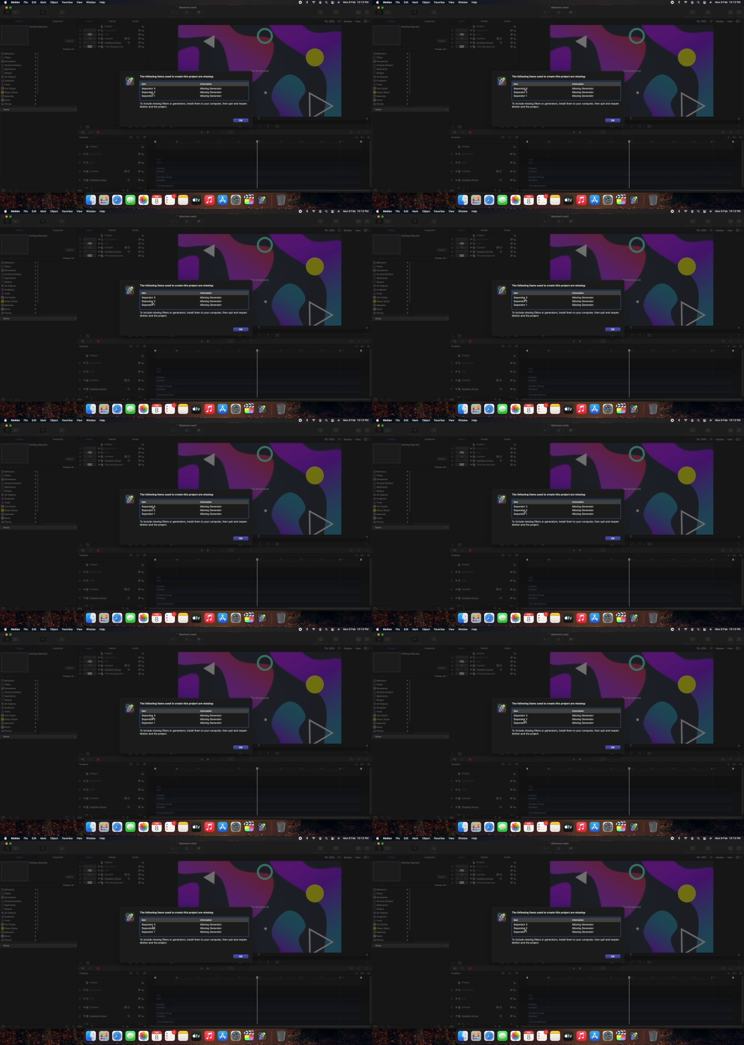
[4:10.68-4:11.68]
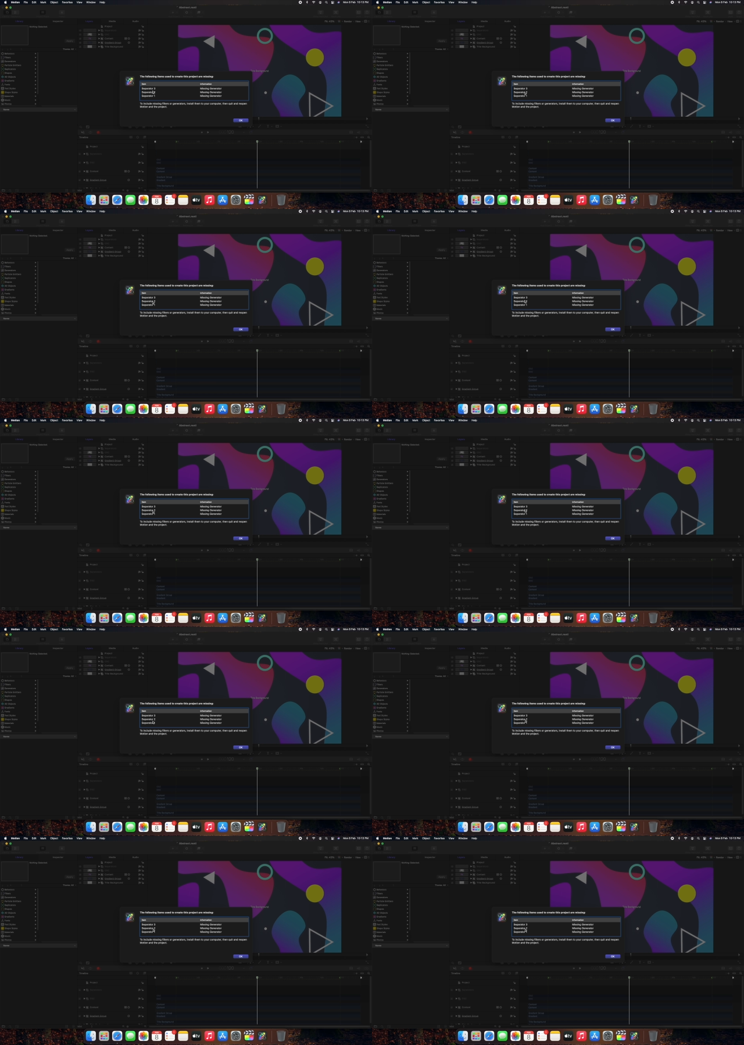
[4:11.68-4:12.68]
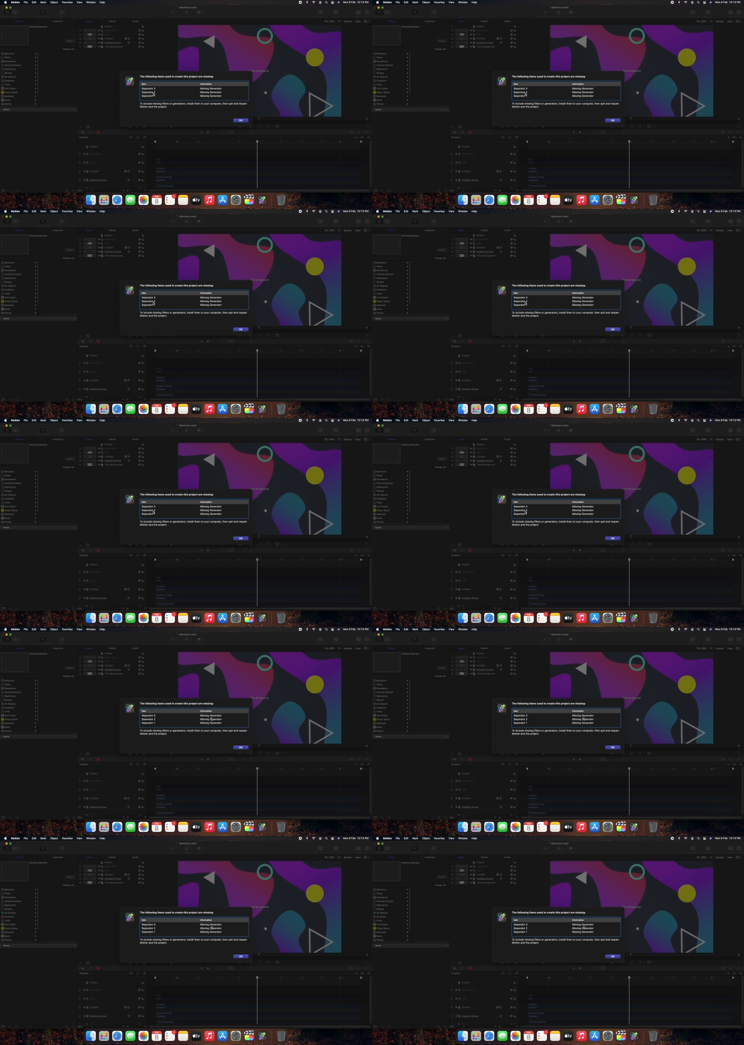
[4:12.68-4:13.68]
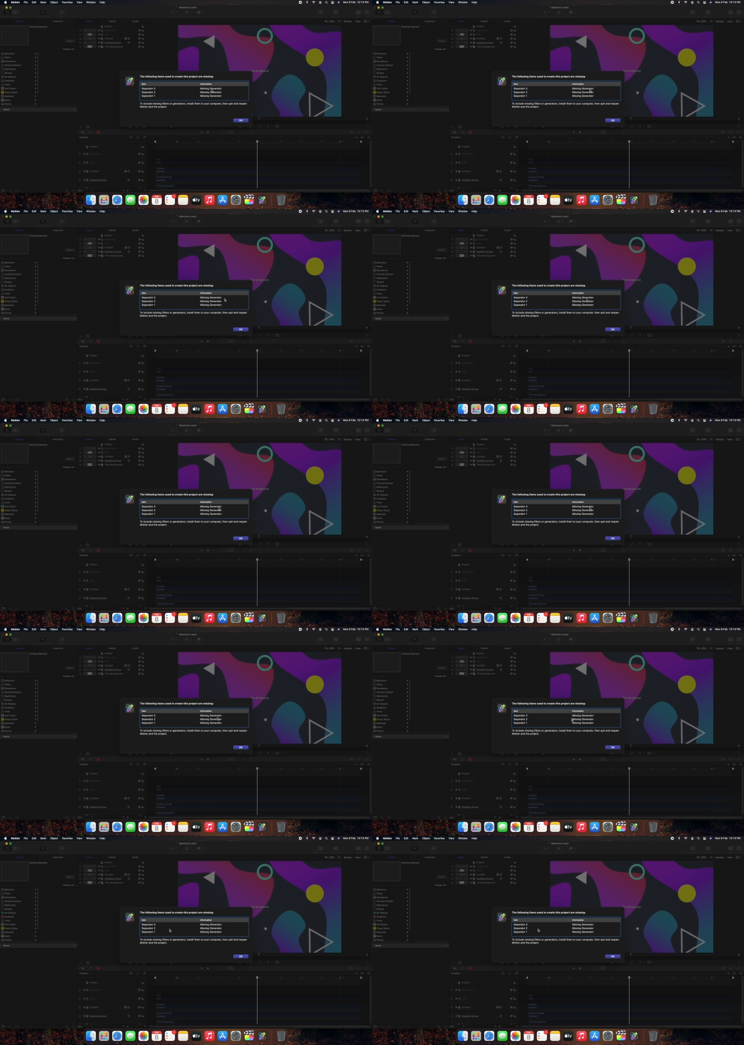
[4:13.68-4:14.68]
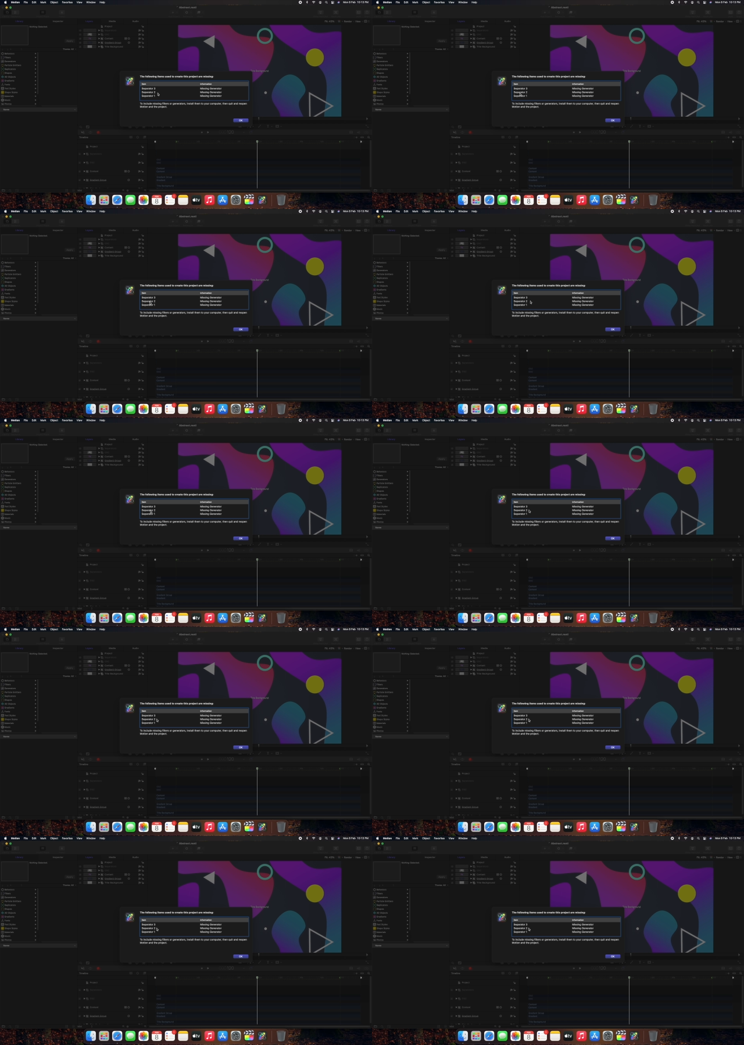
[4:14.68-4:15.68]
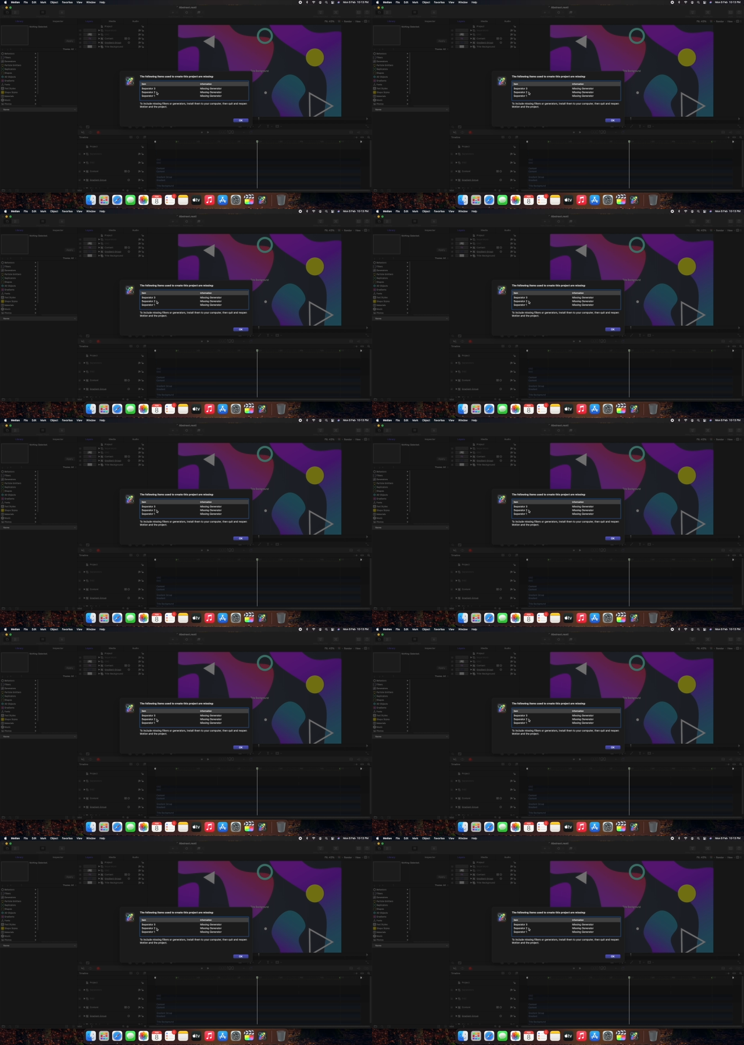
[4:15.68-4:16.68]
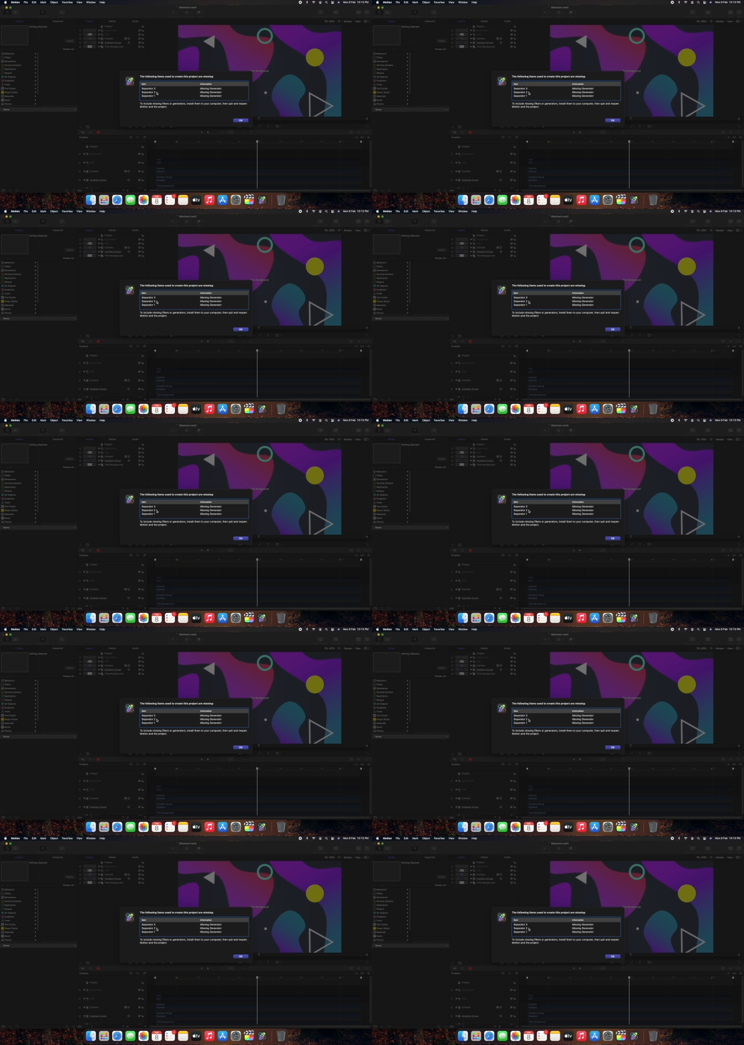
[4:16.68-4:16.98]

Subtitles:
[unreadable: no face in view]